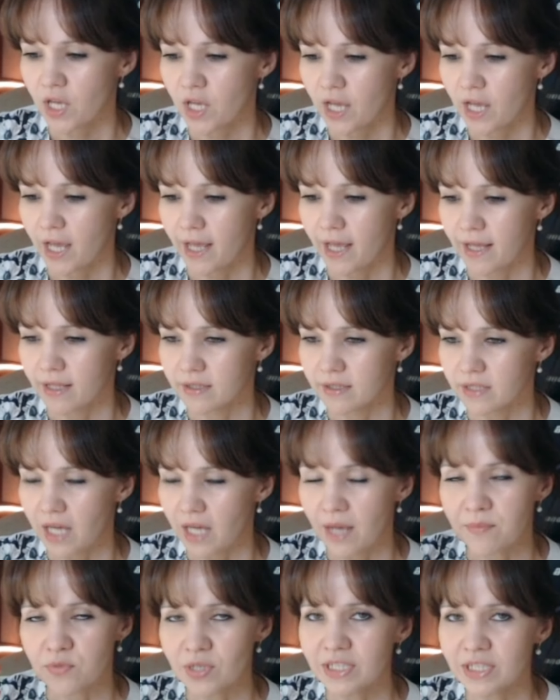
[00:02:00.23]
and
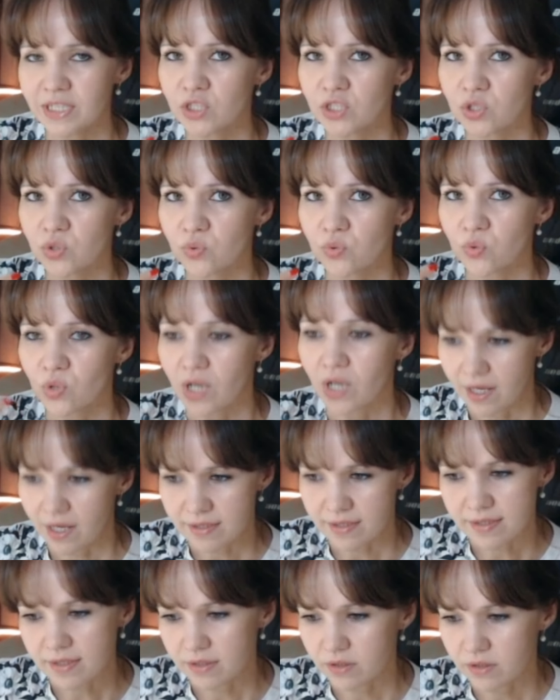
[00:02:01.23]
I'm ready to
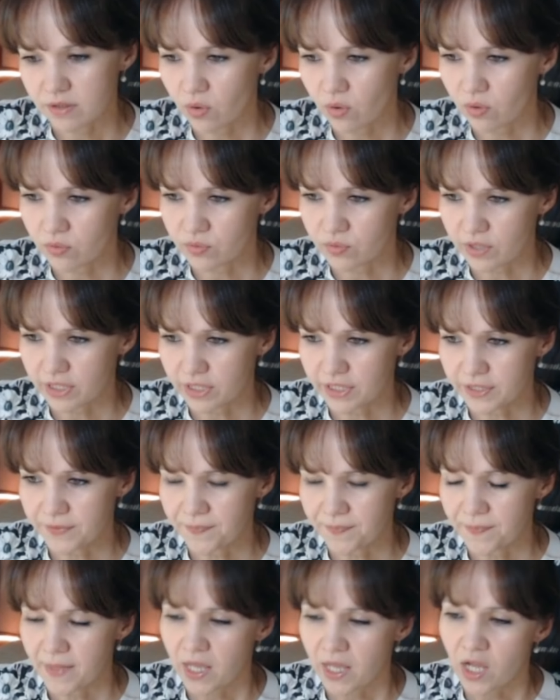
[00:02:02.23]
castle already.
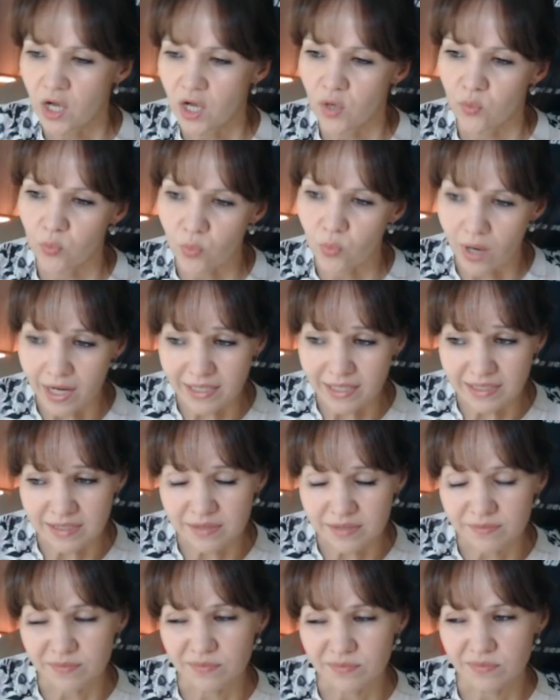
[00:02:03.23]
White
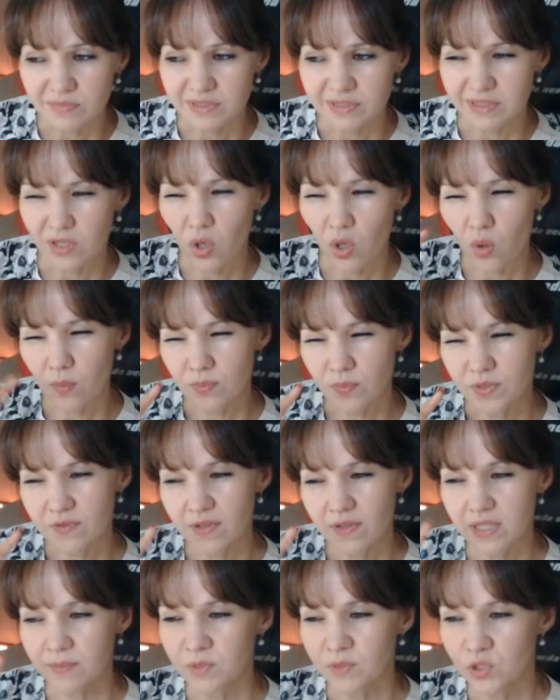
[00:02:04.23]

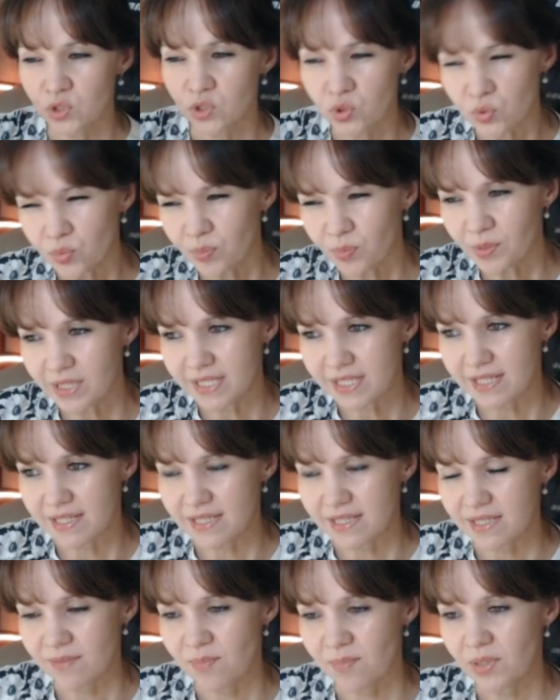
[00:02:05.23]
developed 2
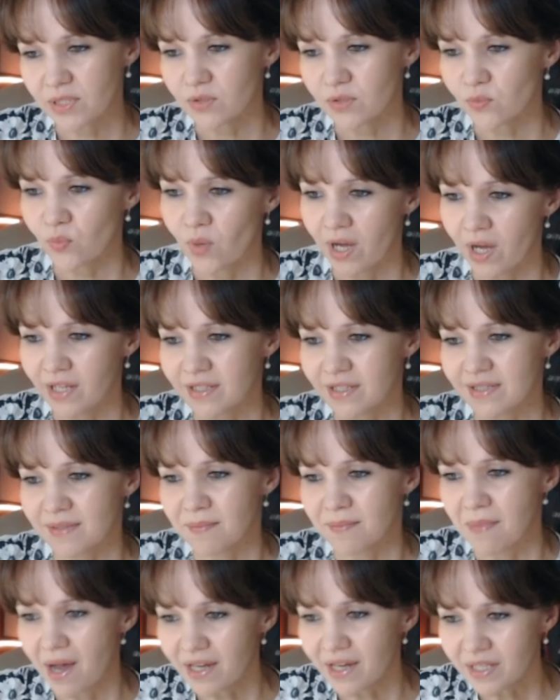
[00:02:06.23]
pieces, but one is a
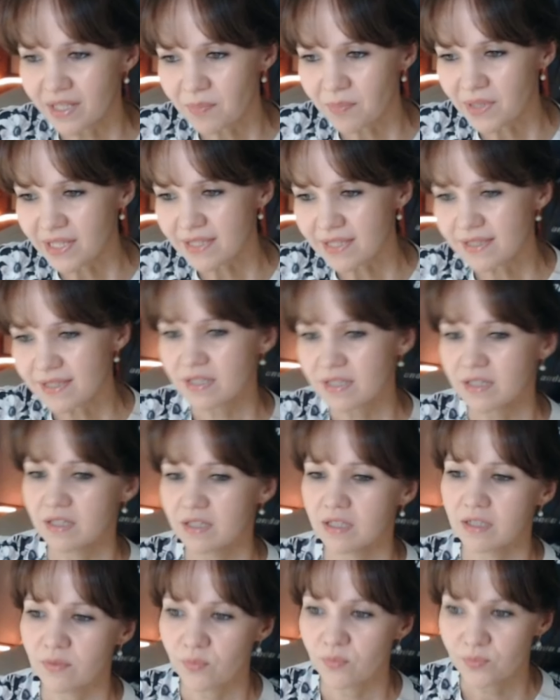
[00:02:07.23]
minor piece,
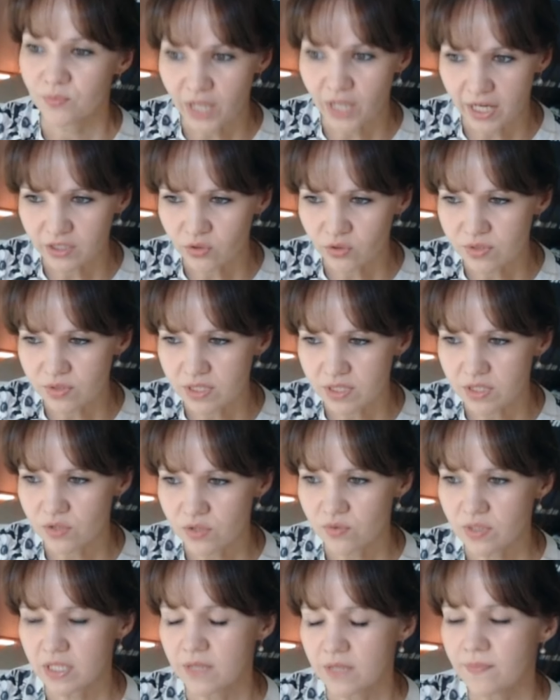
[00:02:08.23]
knight on
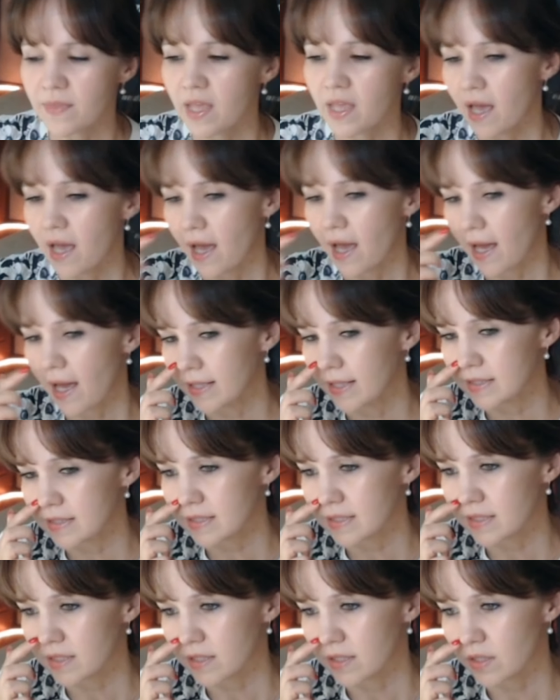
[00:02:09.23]
c3, and
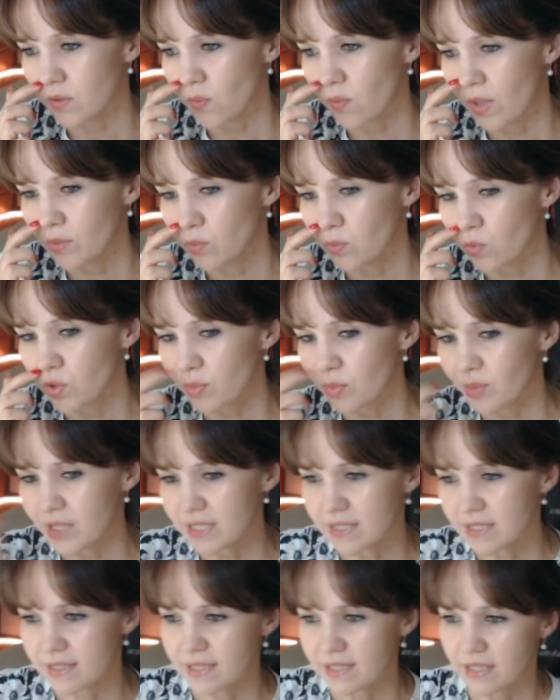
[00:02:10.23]
one more
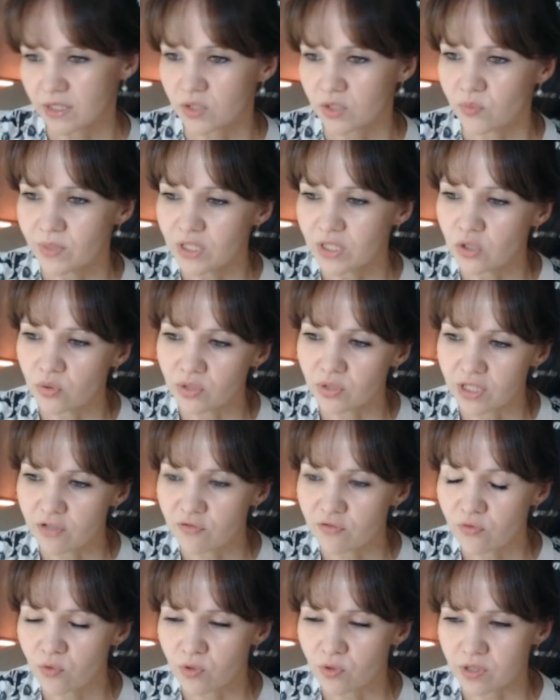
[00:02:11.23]
piece is that queen on
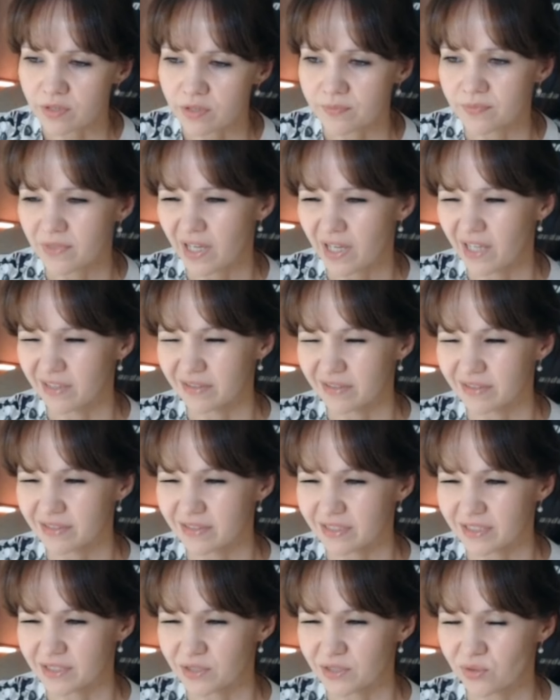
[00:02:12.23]
a4. And
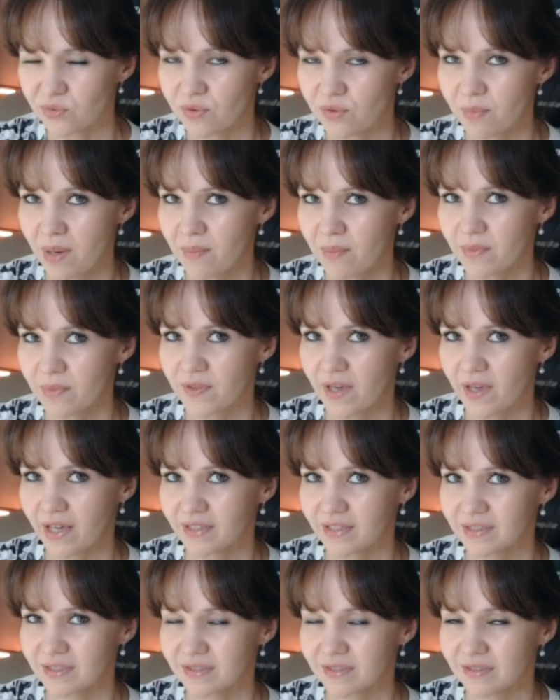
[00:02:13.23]
you remember
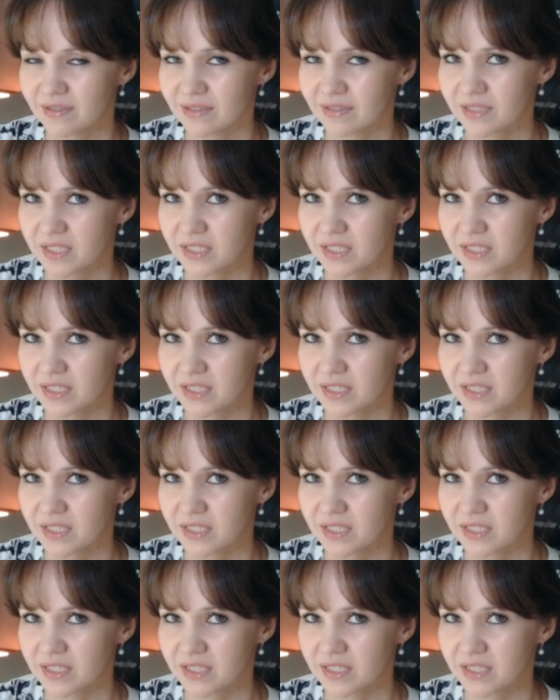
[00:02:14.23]
that it's